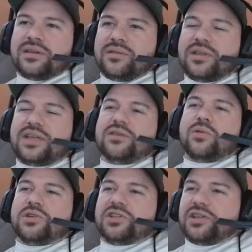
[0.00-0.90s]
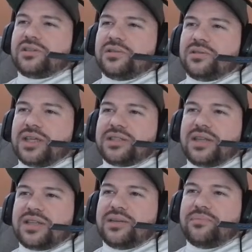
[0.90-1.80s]
Well, that's horseshit, dude.
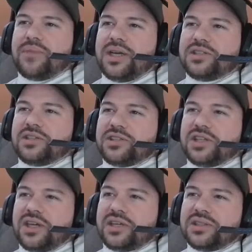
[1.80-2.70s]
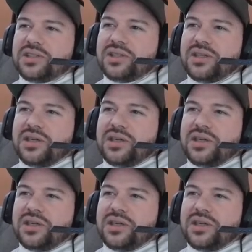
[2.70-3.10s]
That's a major change.